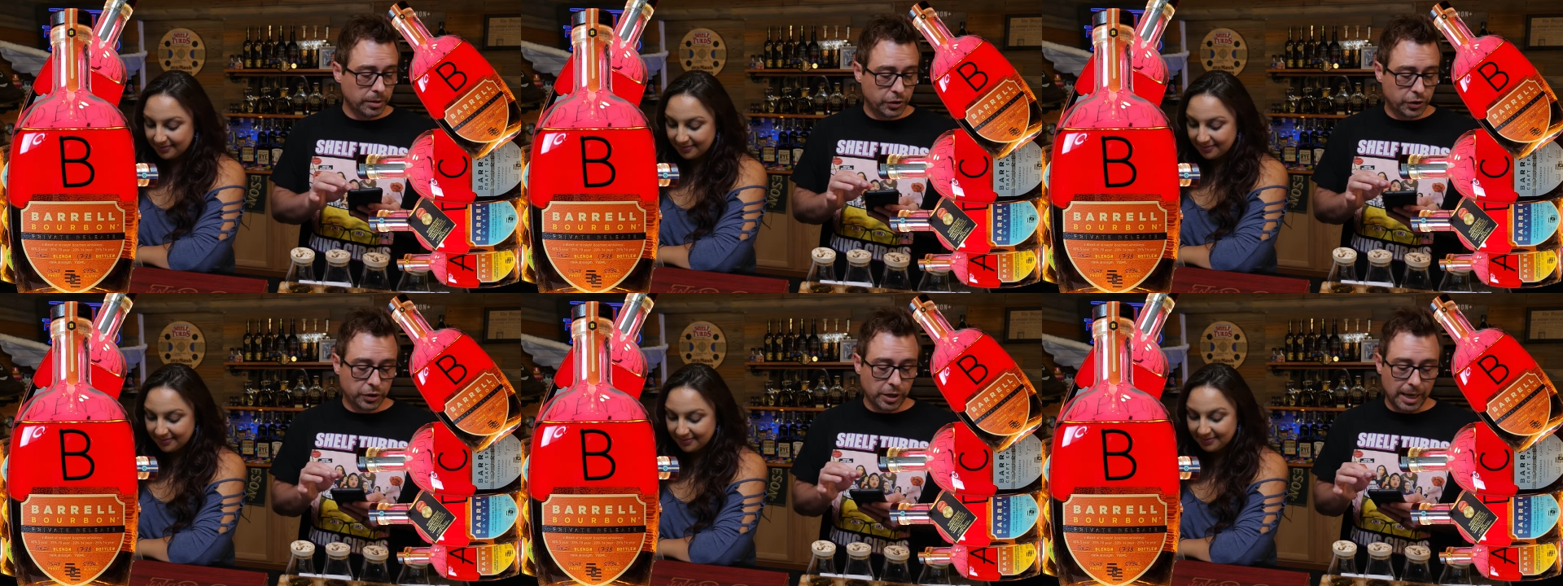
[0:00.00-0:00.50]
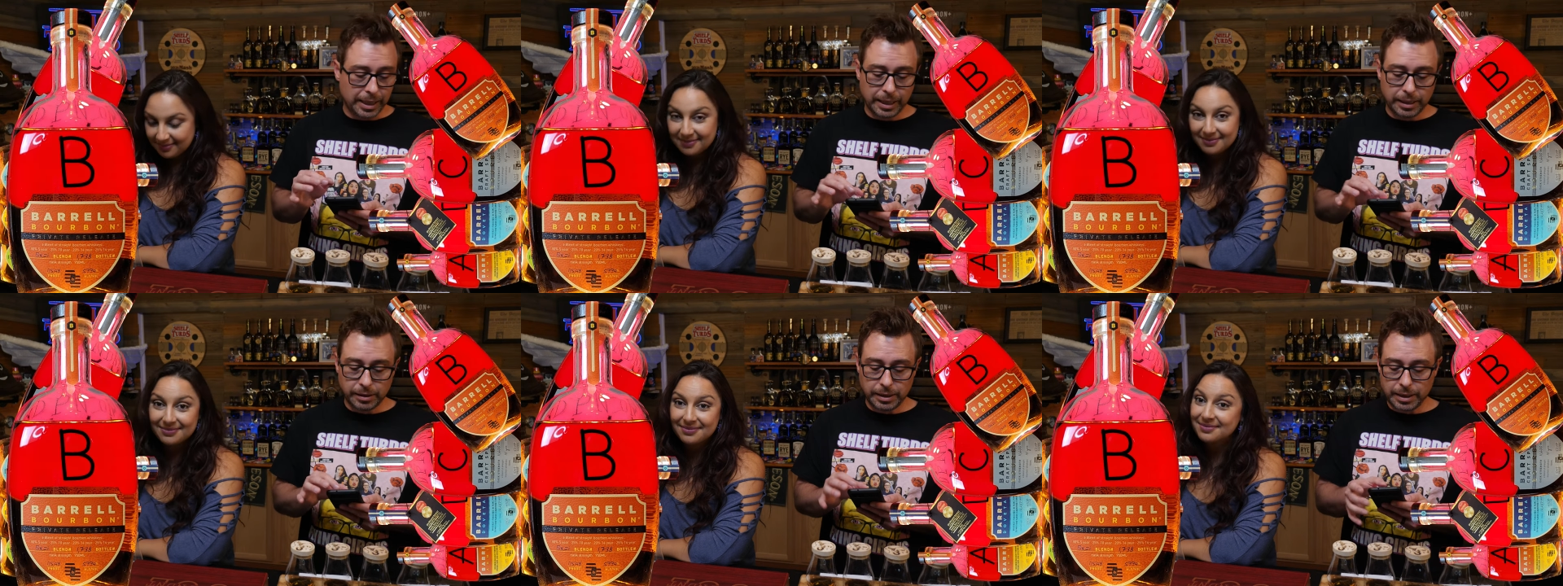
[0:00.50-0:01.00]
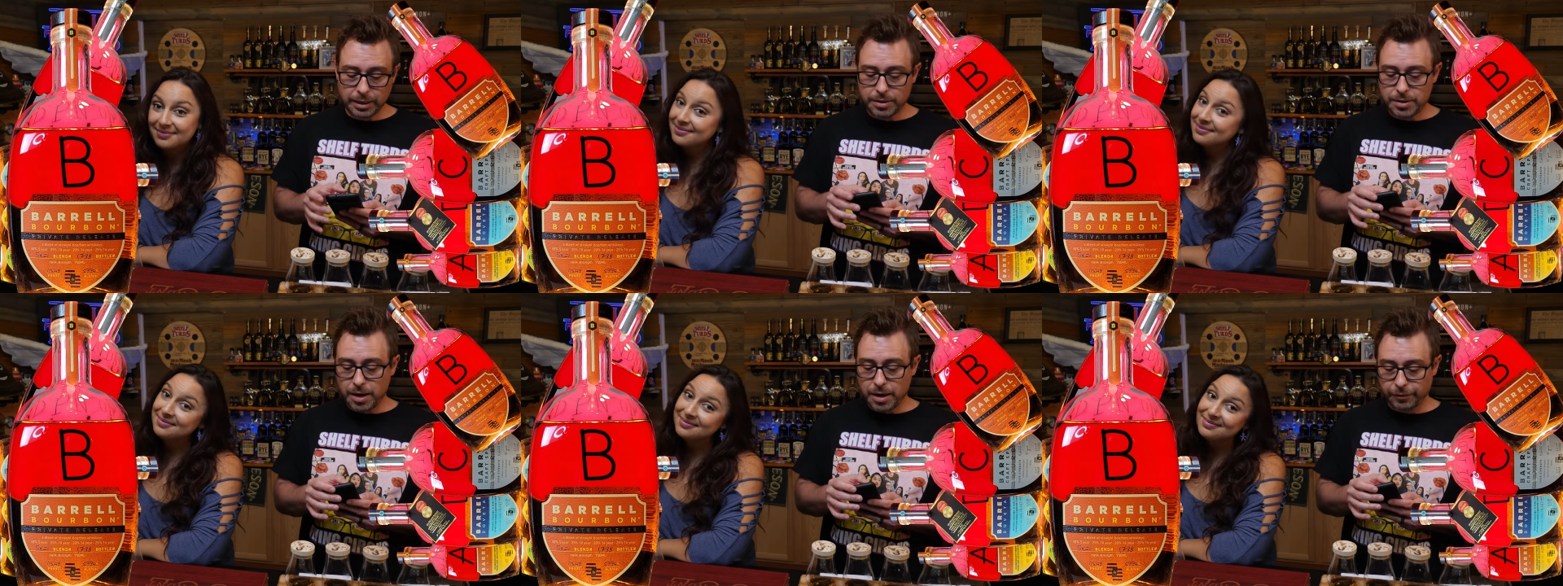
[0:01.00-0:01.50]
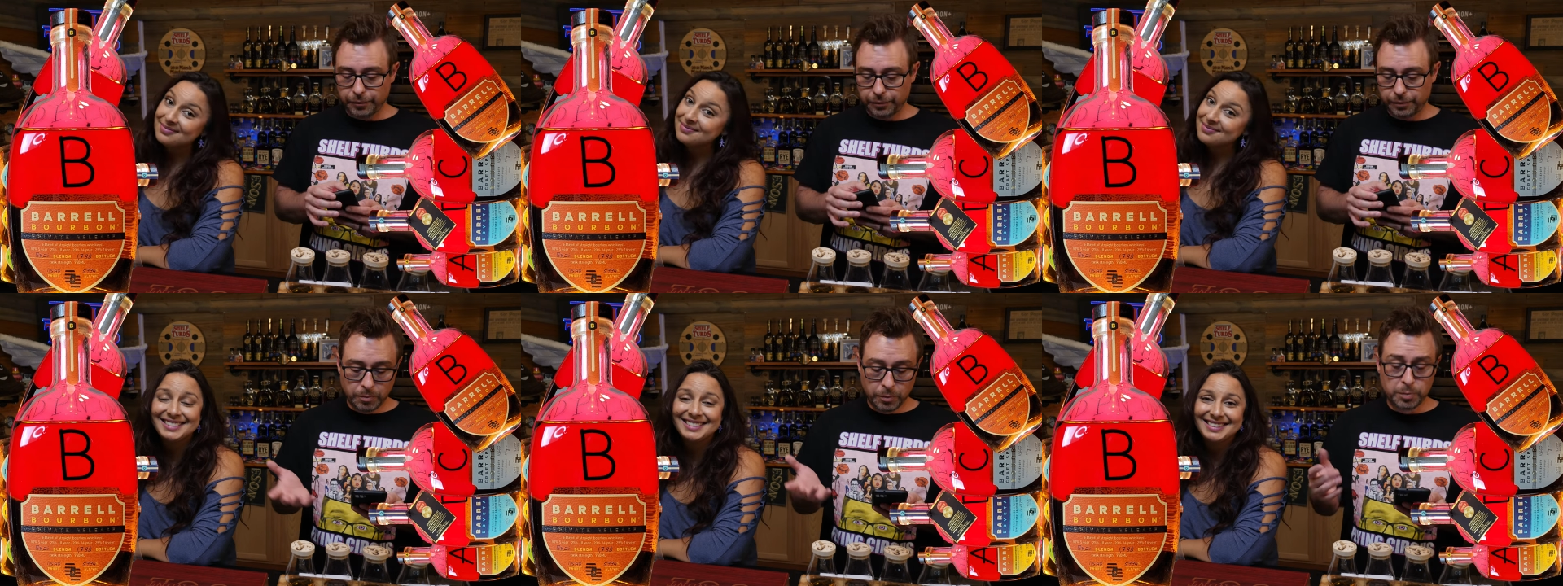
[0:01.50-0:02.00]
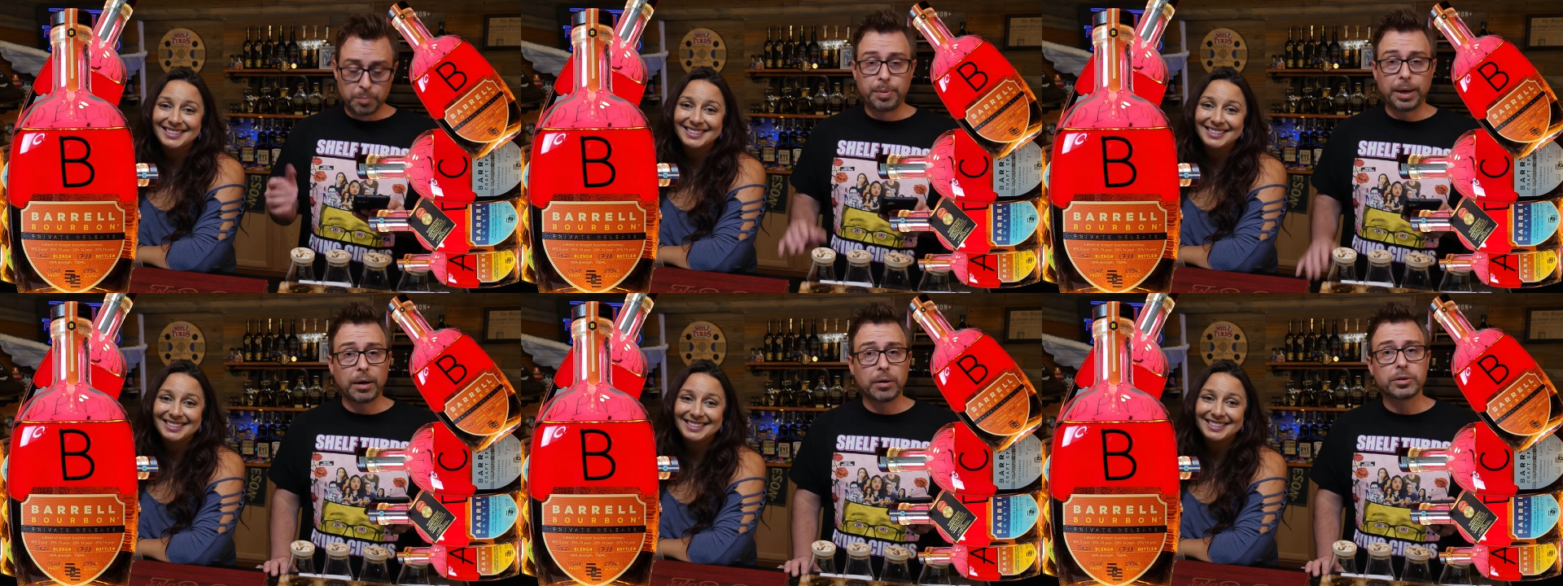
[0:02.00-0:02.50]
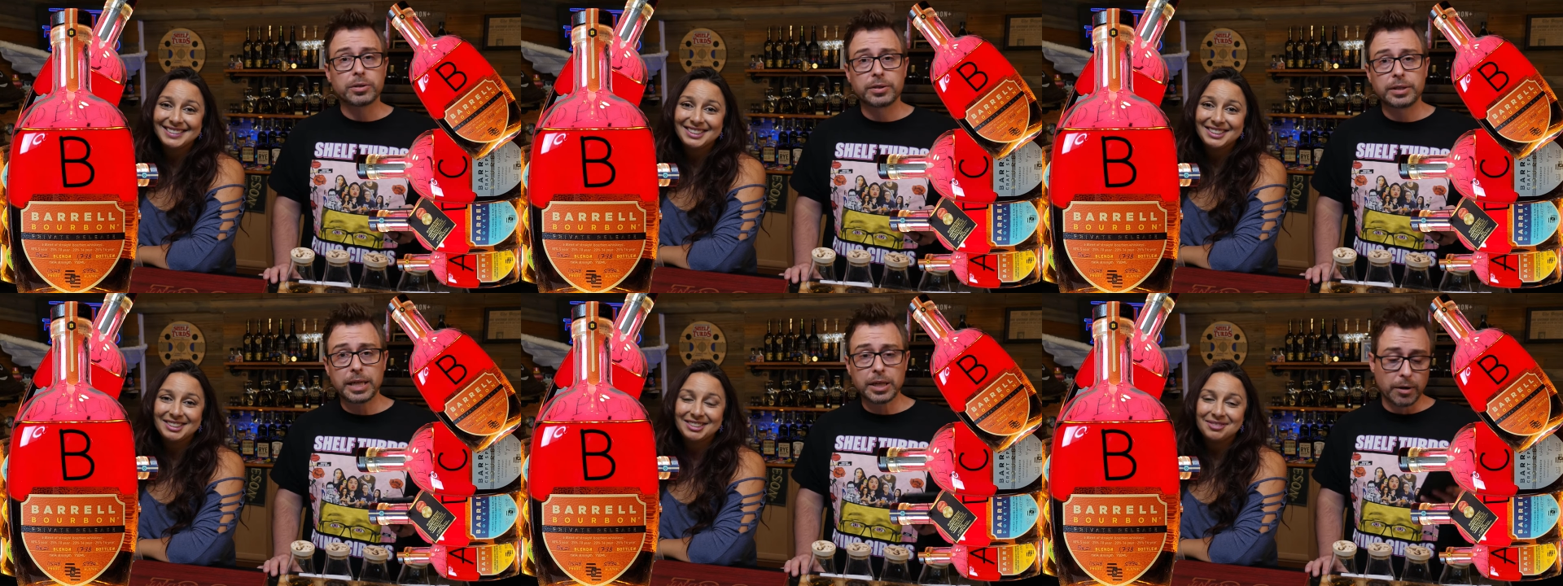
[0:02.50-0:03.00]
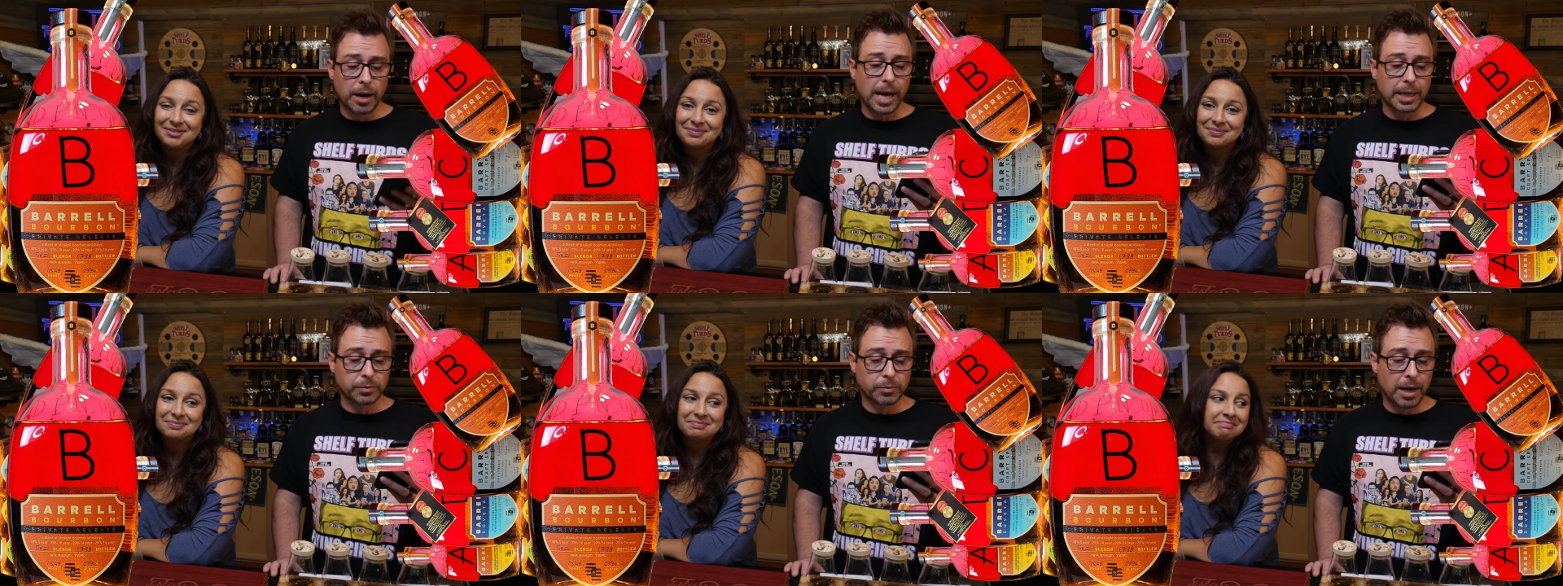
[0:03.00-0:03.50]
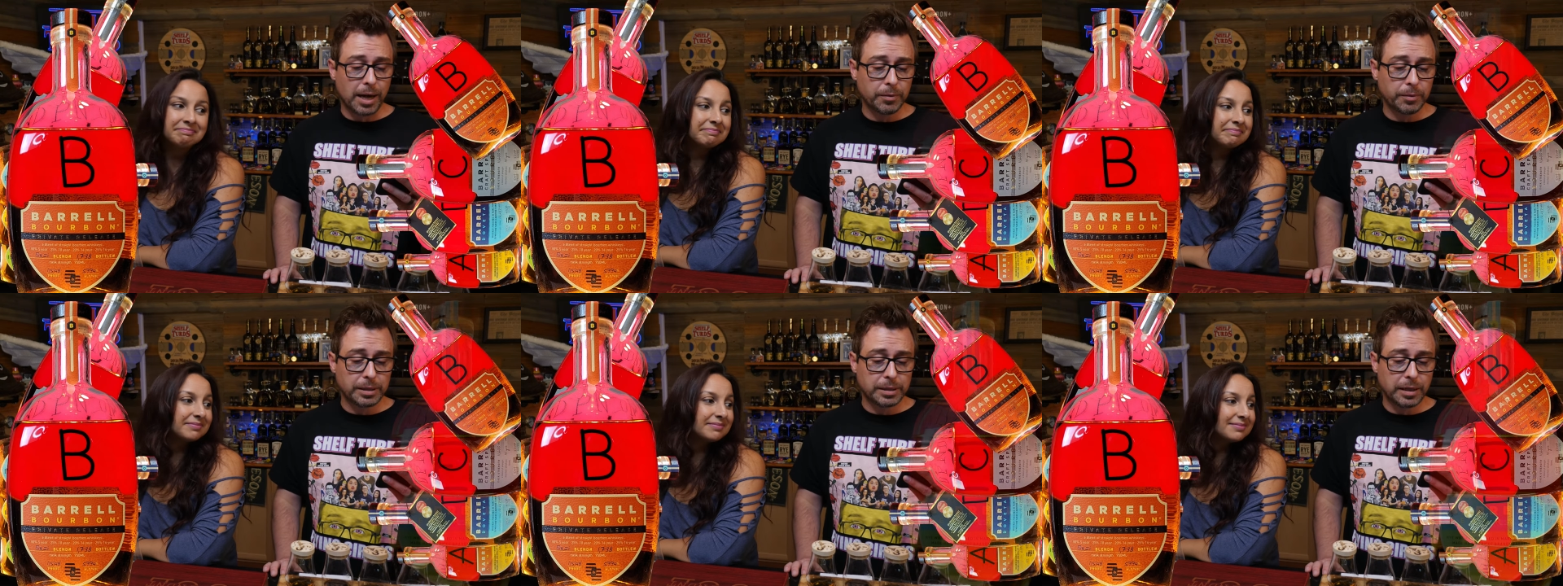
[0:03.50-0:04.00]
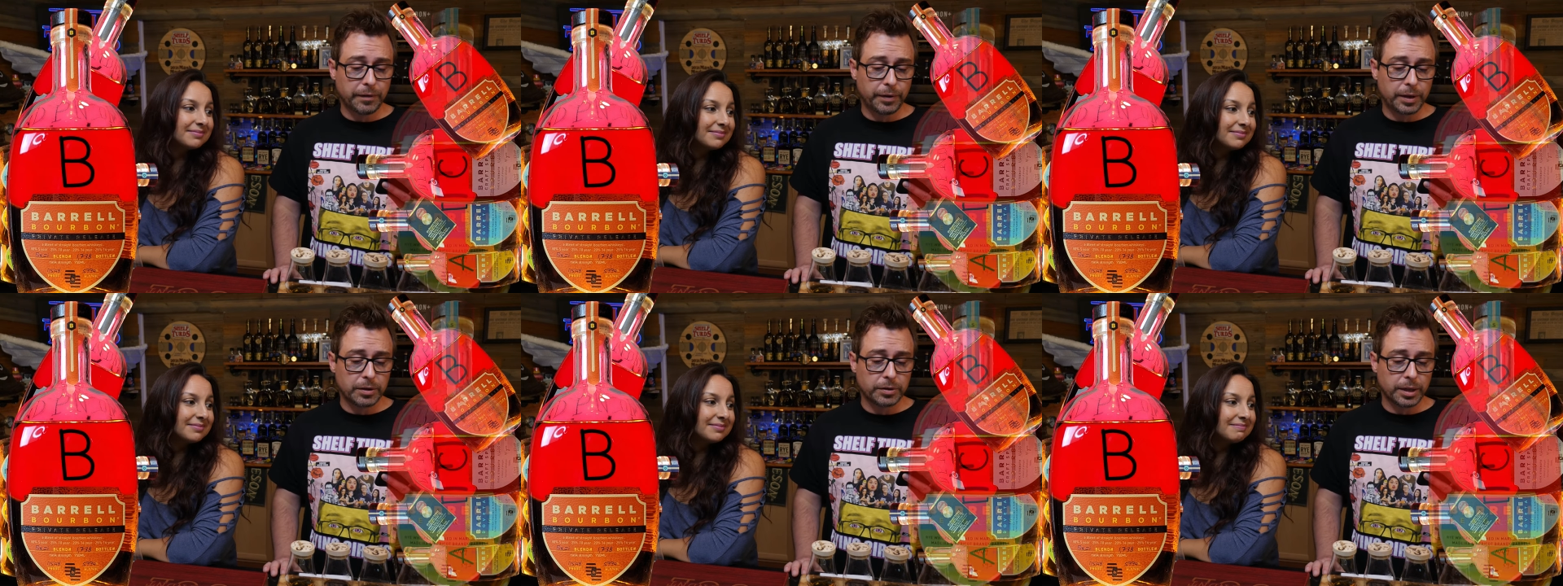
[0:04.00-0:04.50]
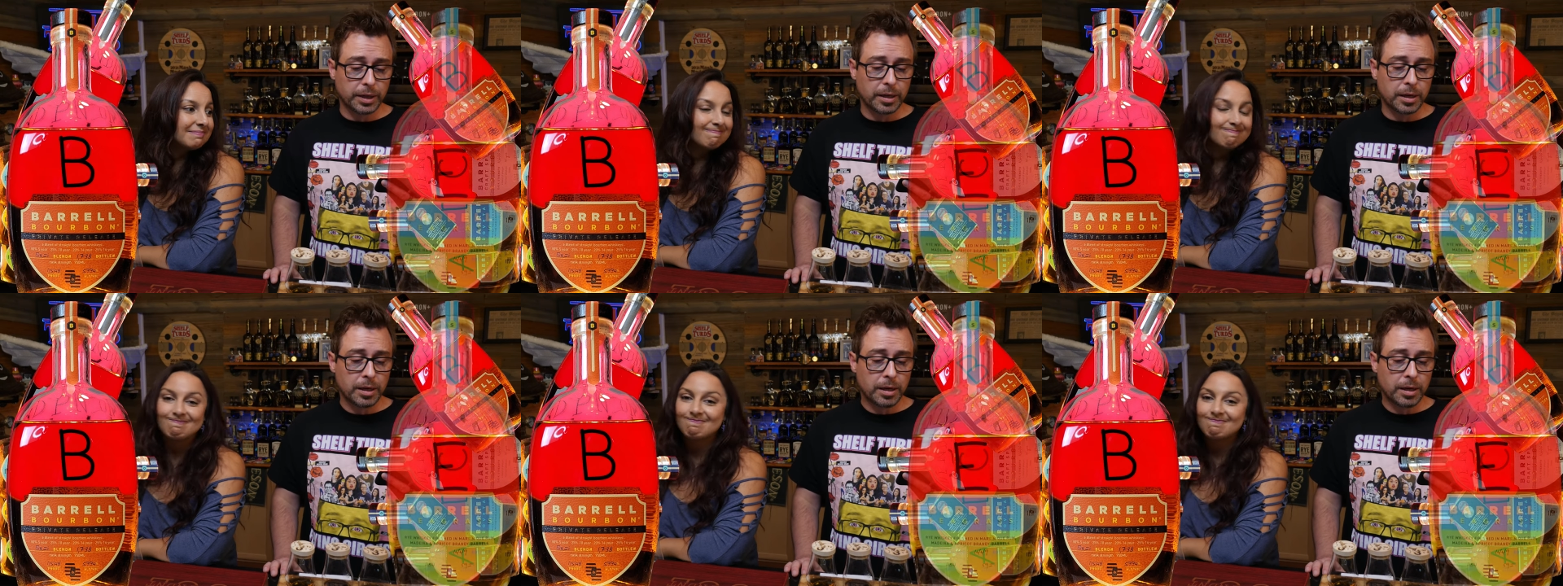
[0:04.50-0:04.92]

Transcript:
Speaker 1: shockingly enough, was Barrell Seagrass Rye Whiskey finished in